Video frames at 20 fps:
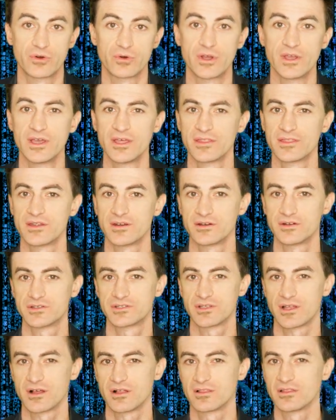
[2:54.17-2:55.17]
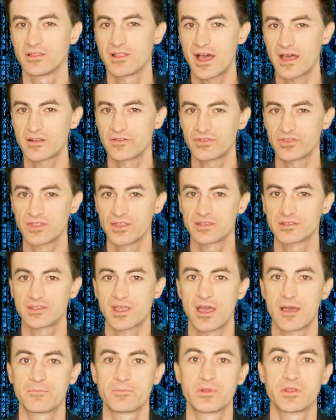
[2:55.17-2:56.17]
there's a lot of things
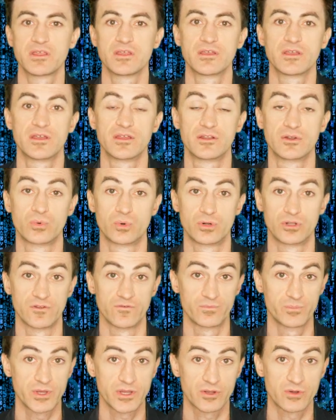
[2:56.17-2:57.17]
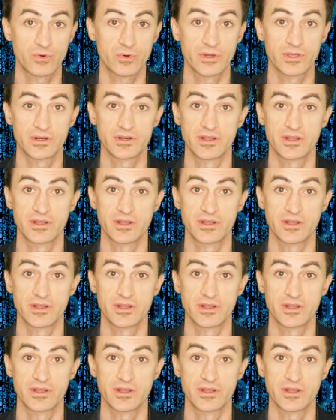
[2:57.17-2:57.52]
happening in the world of Bitcoin